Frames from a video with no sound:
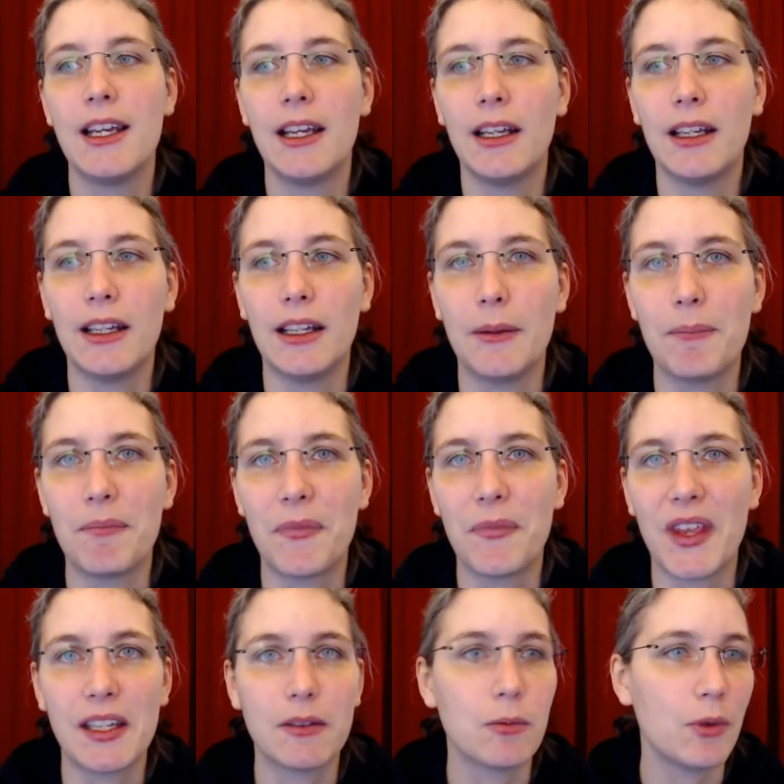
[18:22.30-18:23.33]
um,
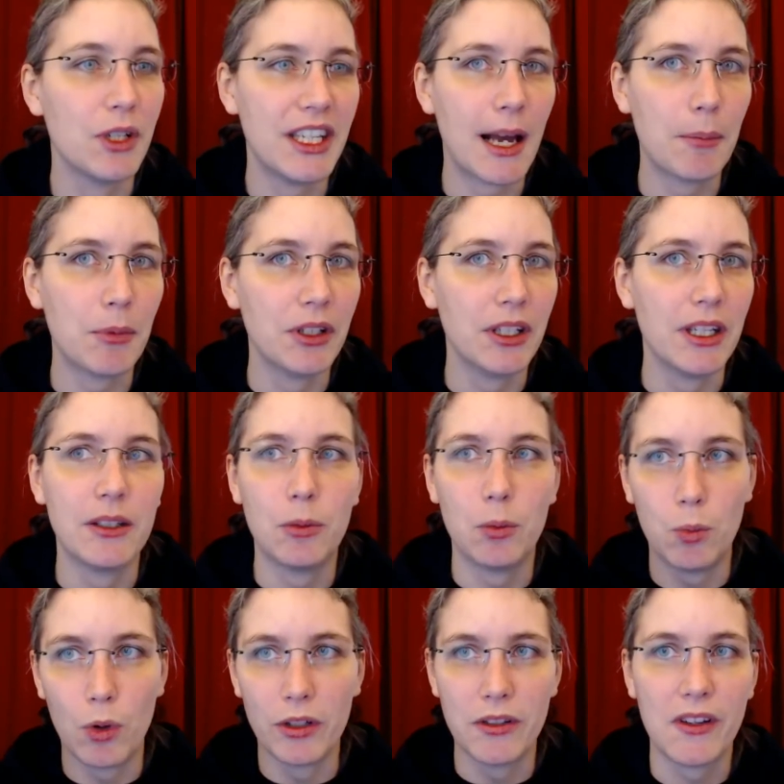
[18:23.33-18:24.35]
then read up on it
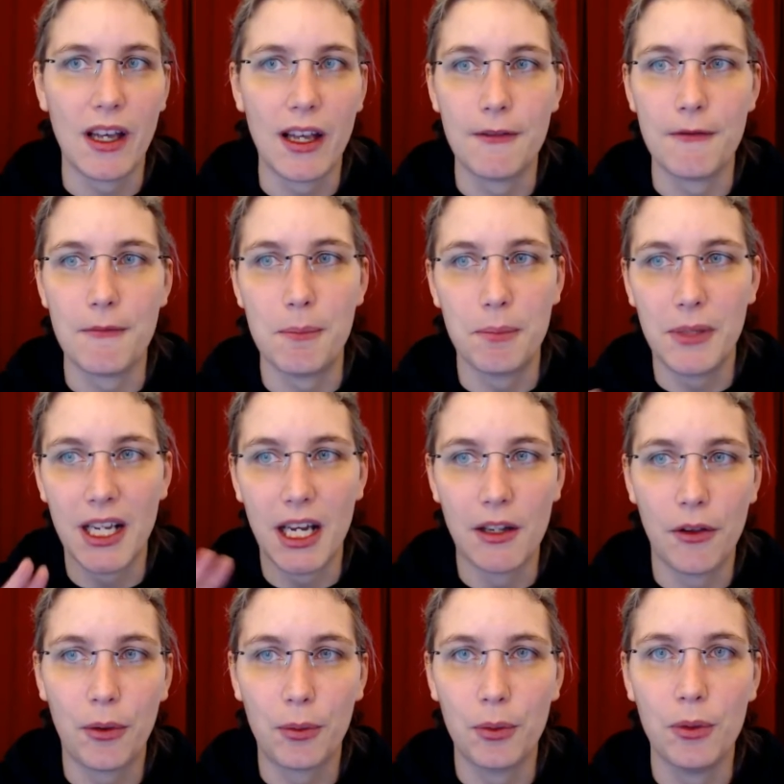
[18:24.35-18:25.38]
once I've gone
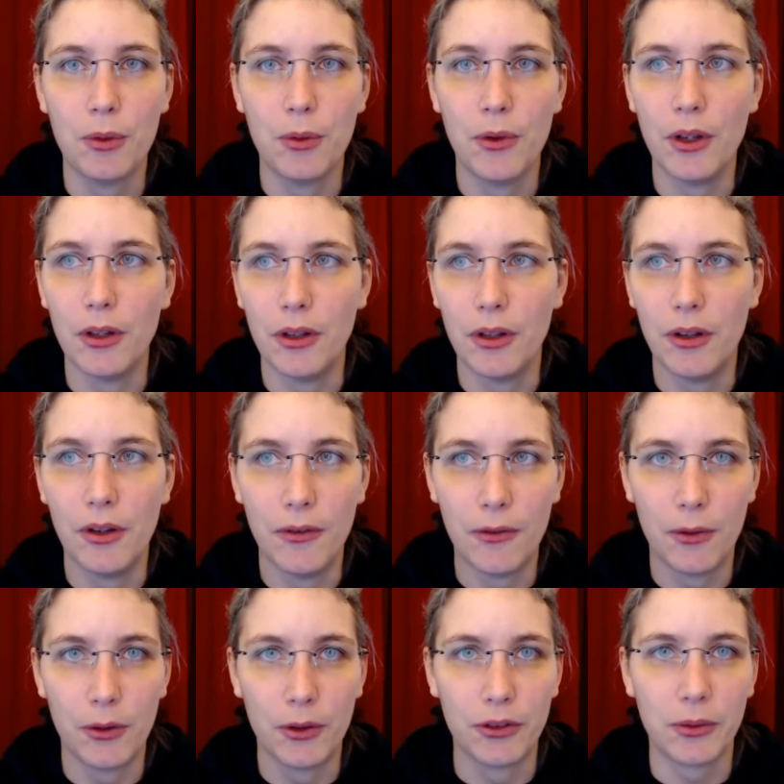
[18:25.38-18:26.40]
through the, the
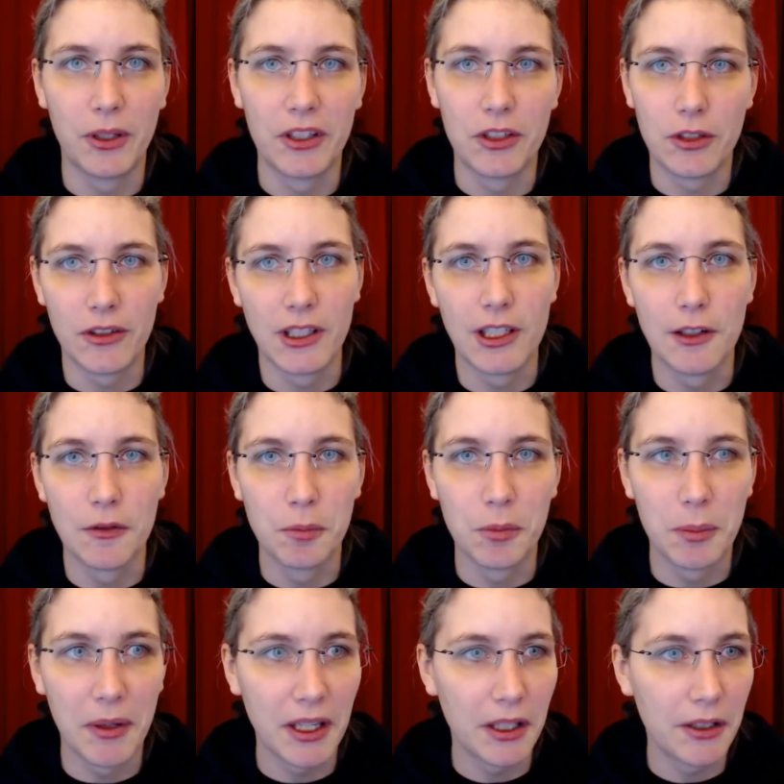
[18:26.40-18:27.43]
first questions that I've
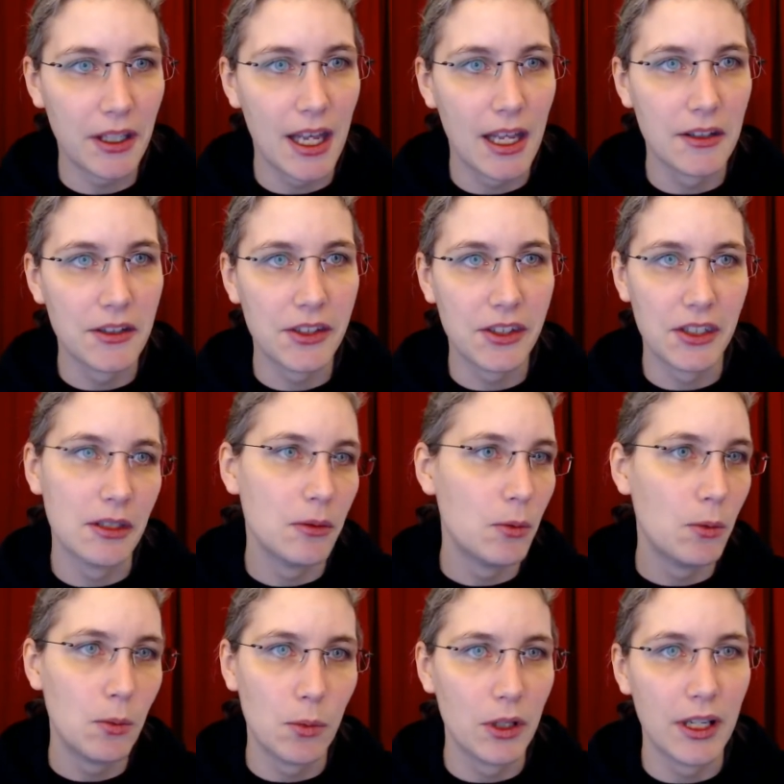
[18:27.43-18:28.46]
prepared and see
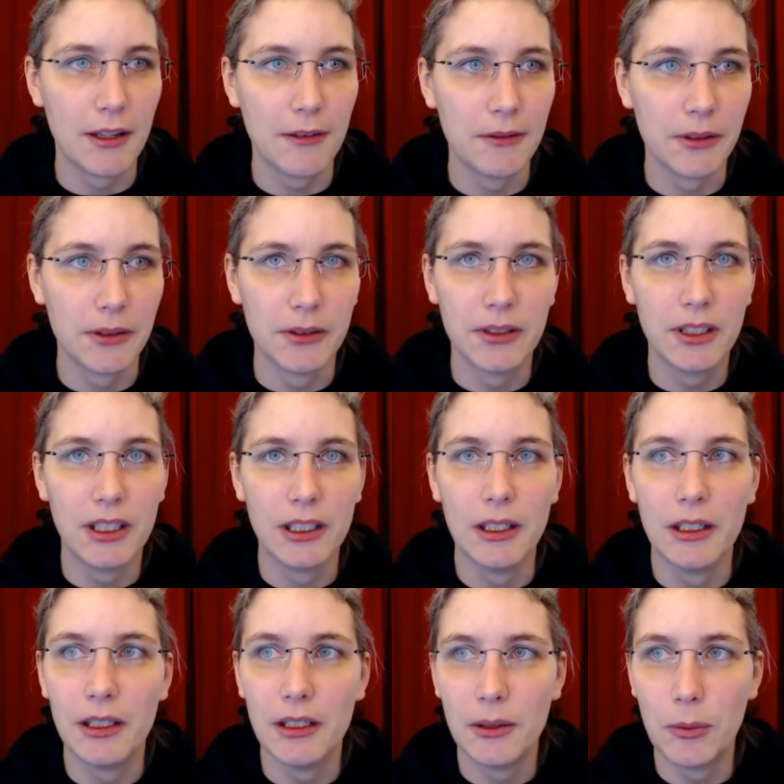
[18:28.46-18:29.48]
whatever
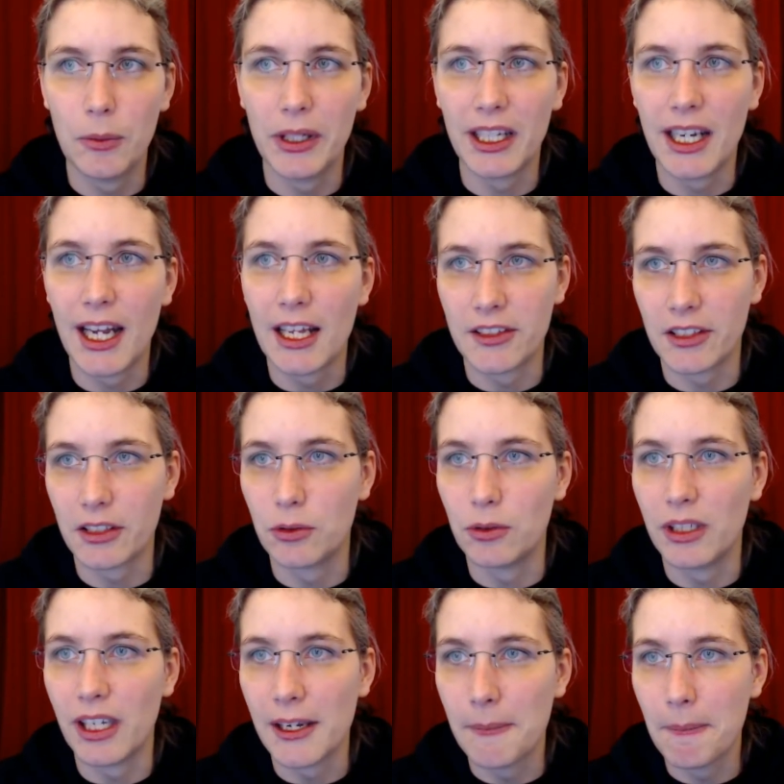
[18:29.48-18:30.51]
uh, we can answer
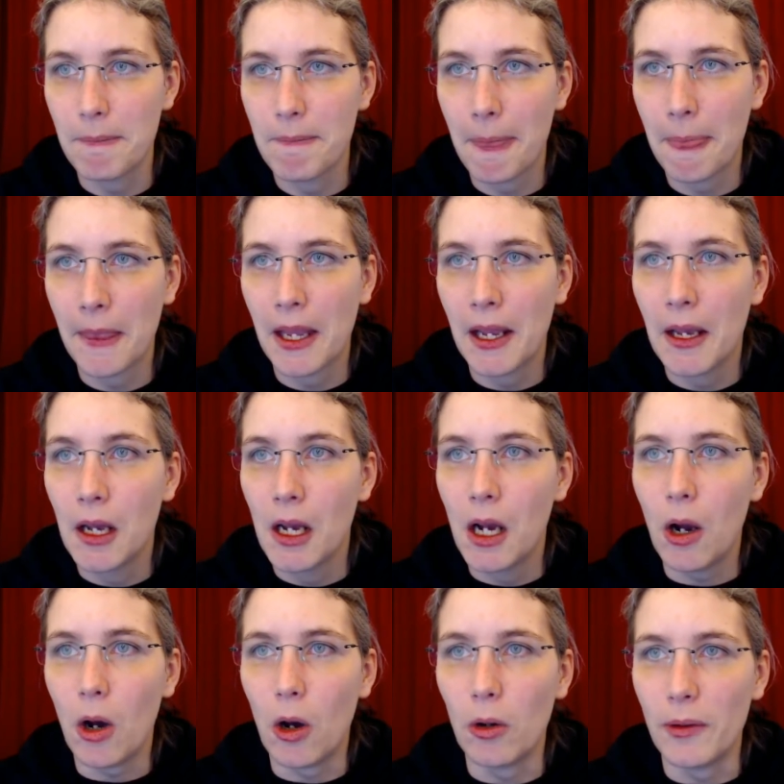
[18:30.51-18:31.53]
today.
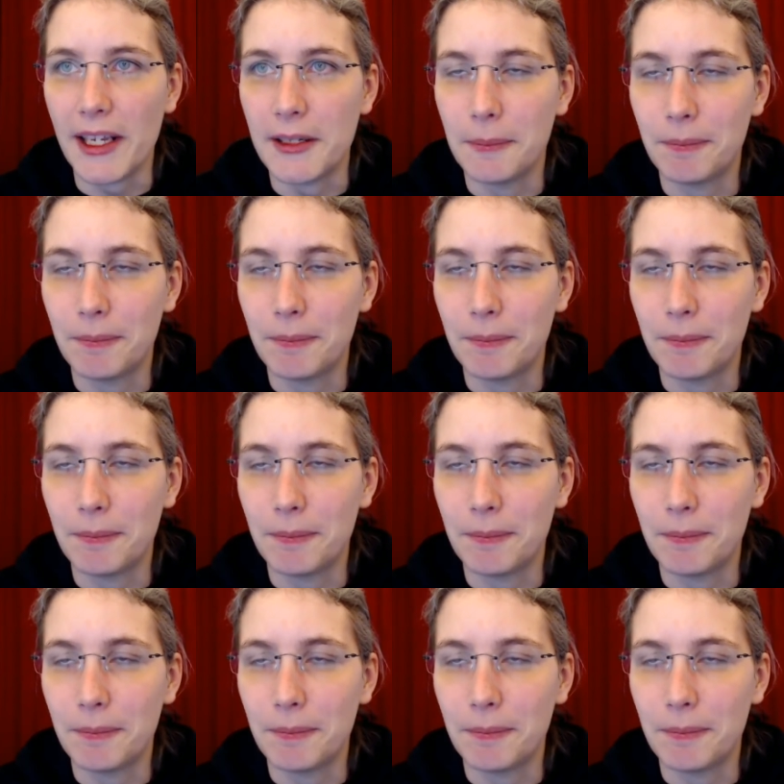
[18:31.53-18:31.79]
All right.